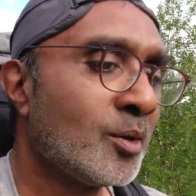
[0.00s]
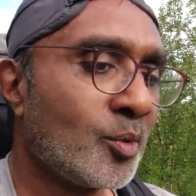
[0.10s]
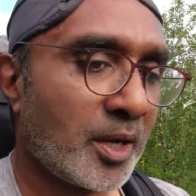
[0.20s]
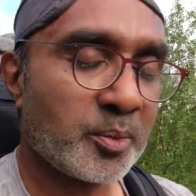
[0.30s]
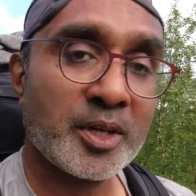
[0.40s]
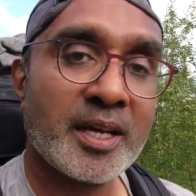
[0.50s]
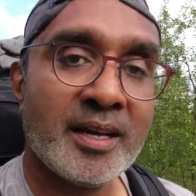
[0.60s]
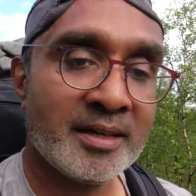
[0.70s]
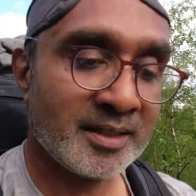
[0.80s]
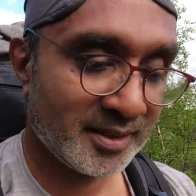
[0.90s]
What I would
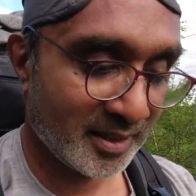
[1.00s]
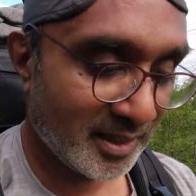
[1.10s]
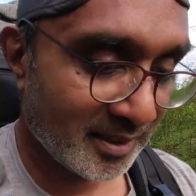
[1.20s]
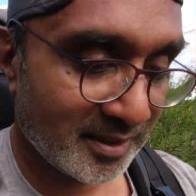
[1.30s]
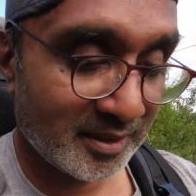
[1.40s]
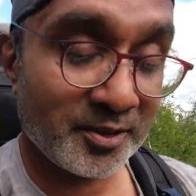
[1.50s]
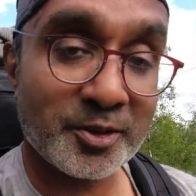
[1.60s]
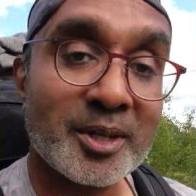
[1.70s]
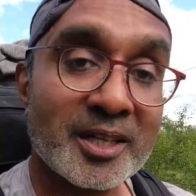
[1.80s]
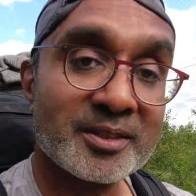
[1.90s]
suggest is,
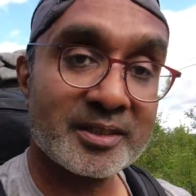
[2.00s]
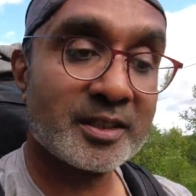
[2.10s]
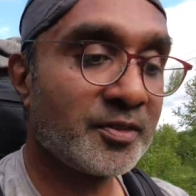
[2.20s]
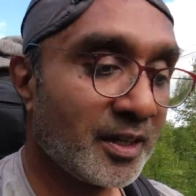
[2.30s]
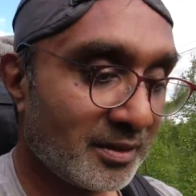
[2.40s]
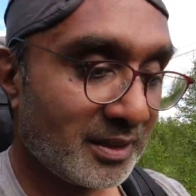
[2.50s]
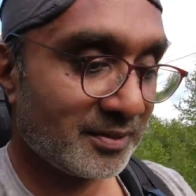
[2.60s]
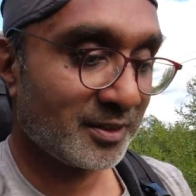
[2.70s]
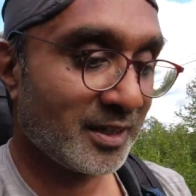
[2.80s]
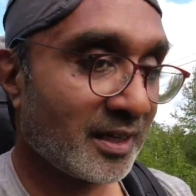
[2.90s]
if you are doing this
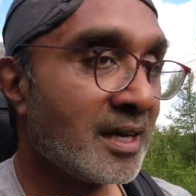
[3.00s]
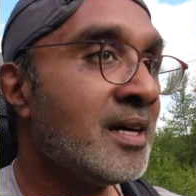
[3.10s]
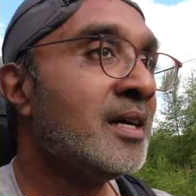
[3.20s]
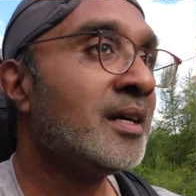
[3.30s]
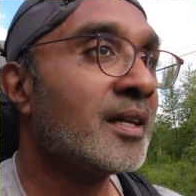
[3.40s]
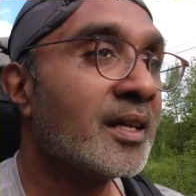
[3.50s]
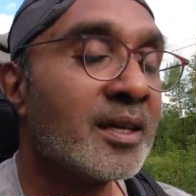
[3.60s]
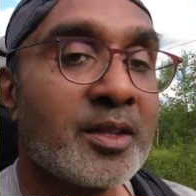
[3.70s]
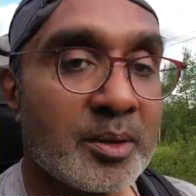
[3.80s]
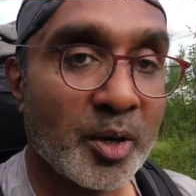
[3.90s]
Fjällräven track,
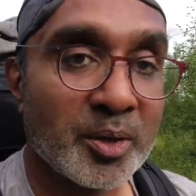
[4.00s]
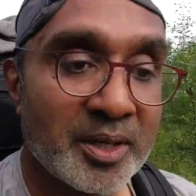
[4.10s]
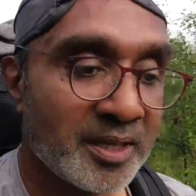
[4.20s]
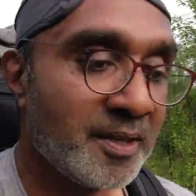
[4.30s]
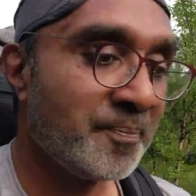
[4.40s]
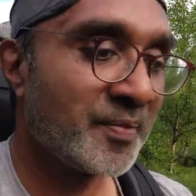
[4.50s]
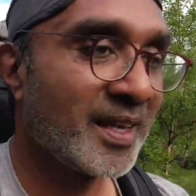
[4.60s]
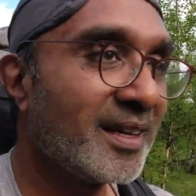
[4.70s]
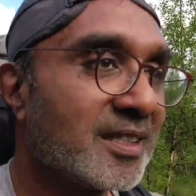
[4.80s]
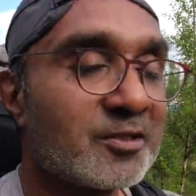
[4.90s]
the boat
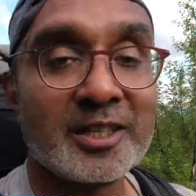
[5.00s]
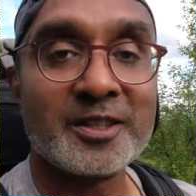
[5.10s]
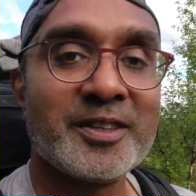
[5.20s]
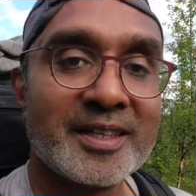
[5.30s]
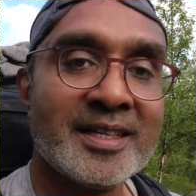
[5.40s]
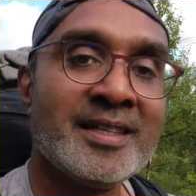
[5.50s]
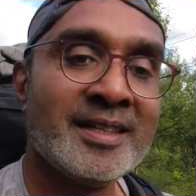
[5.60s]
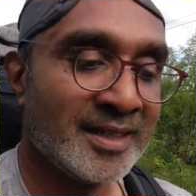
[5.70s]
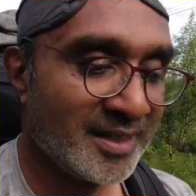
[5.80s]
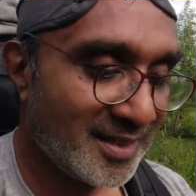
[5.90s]
is really fun.
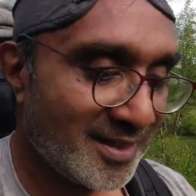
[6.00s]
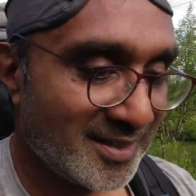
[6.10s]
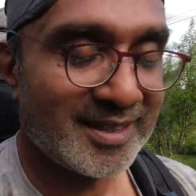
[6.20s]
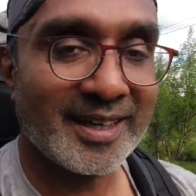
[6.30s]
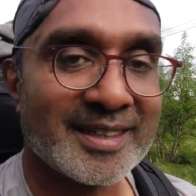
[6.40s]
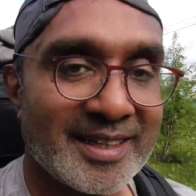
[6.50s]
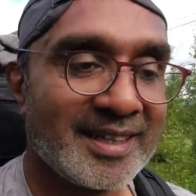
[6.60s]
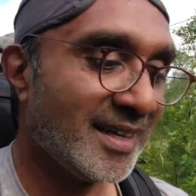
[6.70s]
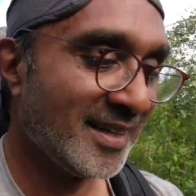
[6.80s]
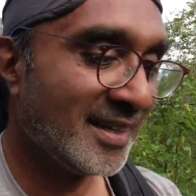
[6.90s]
You should take that.